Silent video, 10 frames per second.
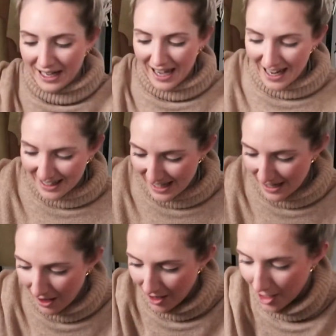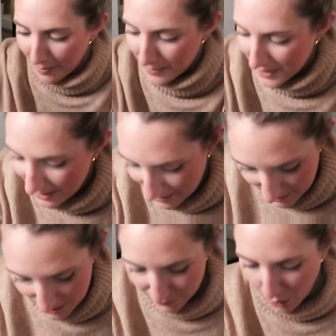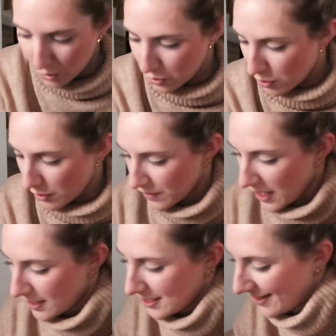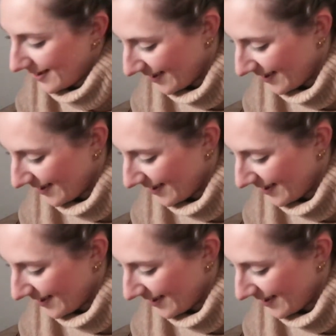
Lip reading: lanky arms to fold all of this.